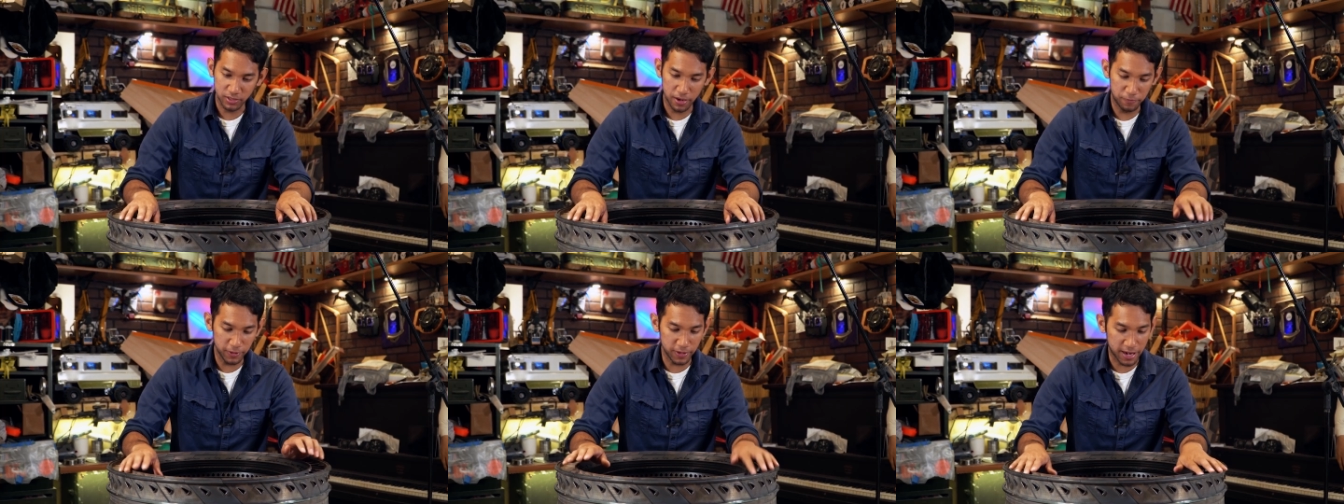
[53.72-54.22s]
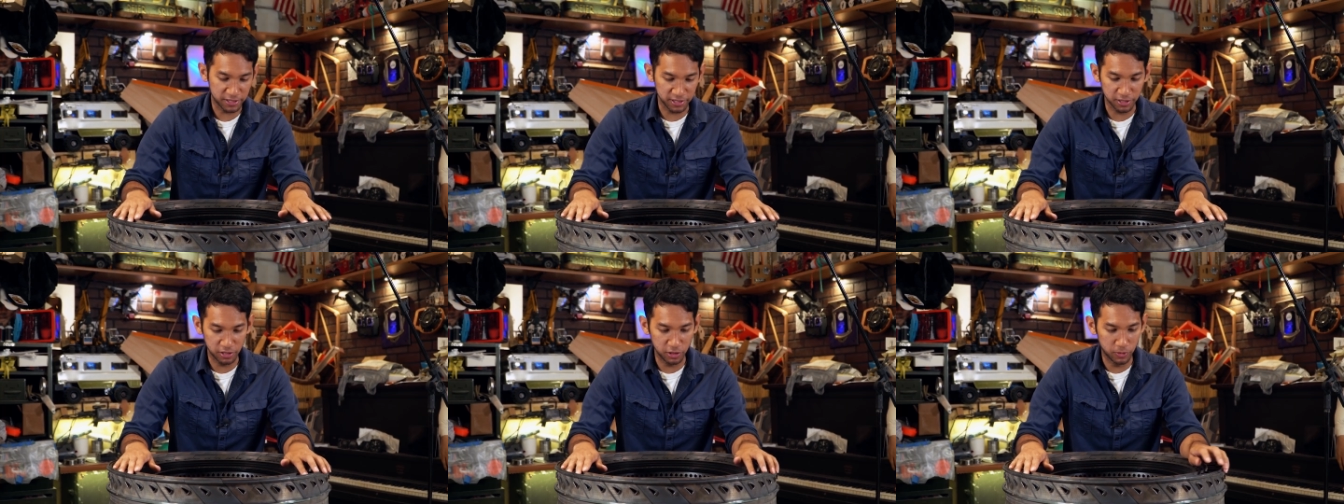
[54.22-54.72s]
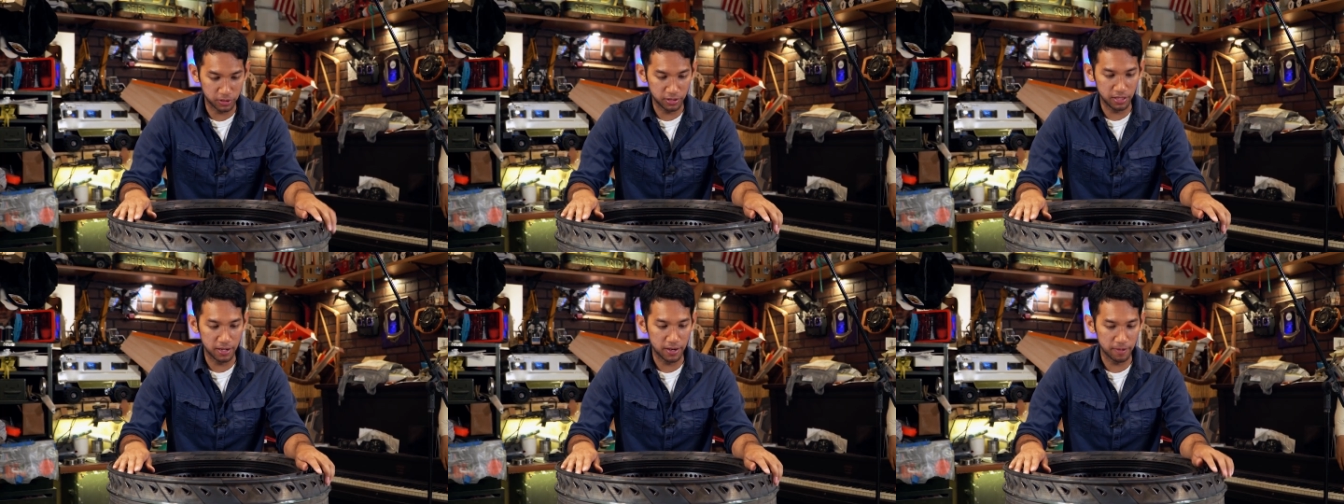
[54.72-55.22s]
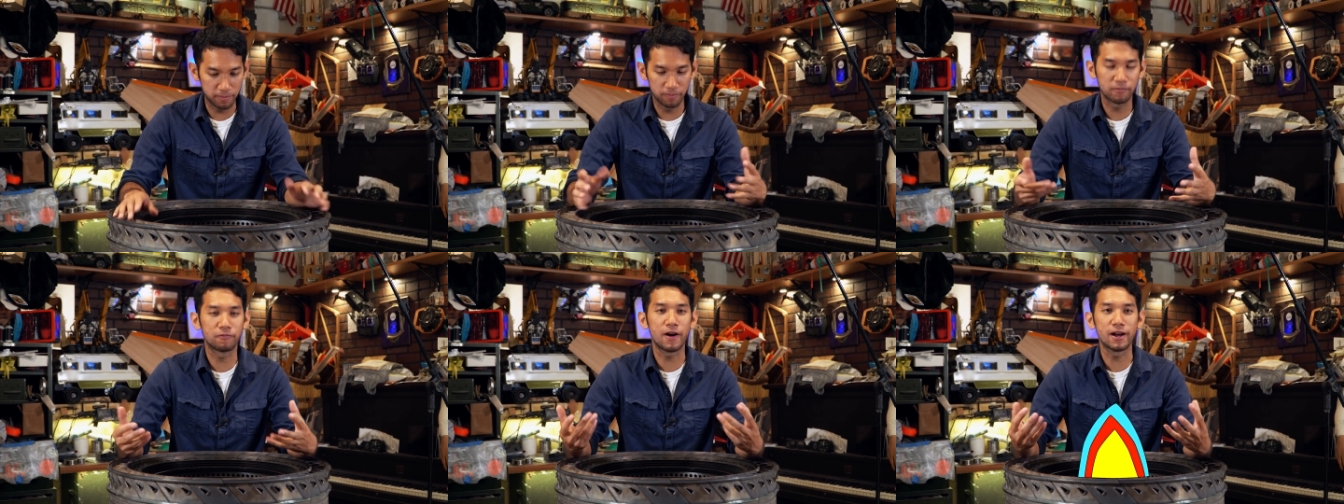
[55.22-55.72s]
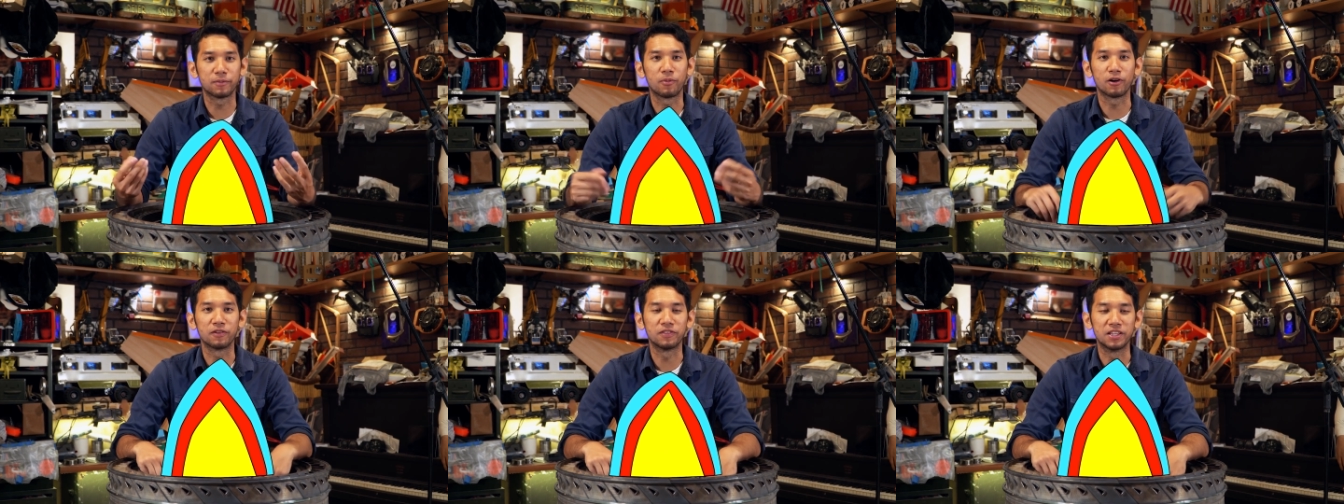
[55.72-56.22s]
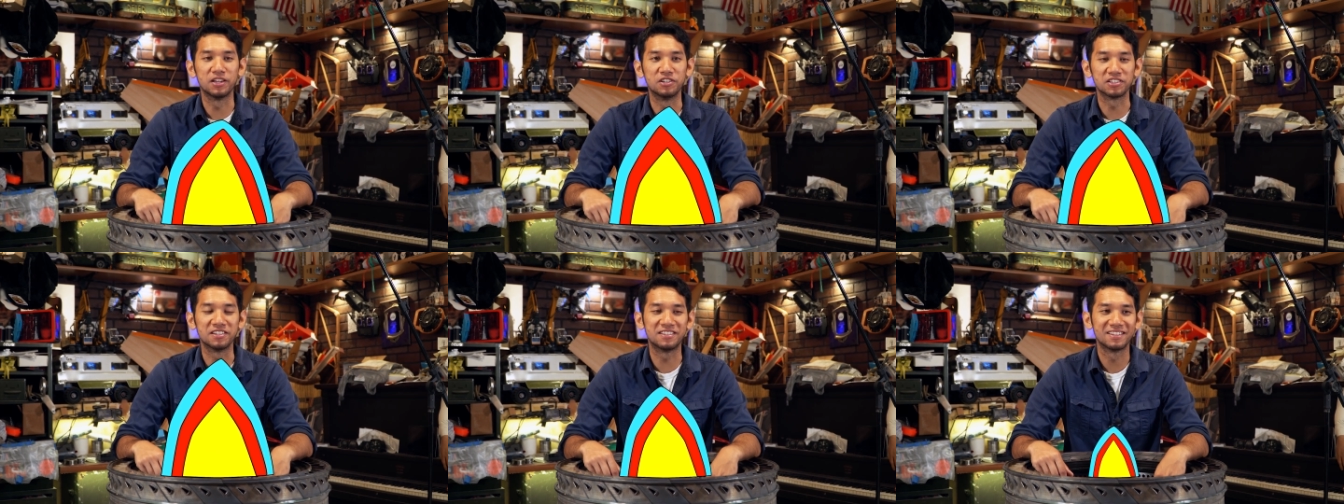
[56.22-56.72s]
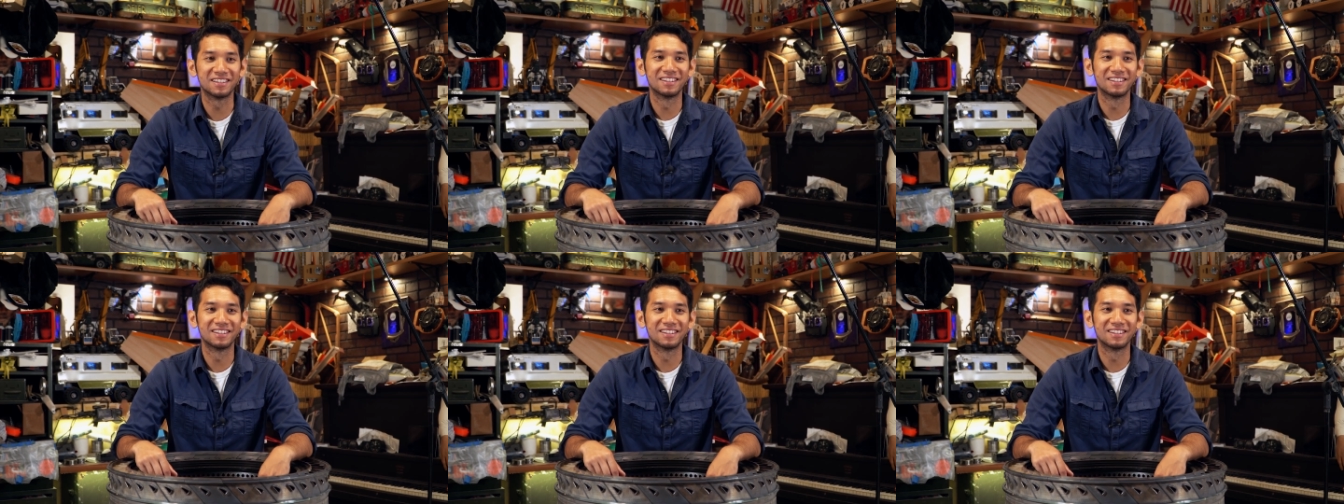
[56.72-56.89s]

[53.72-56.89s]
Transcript: So I figured it had something to do with the uh, fire part of the engine.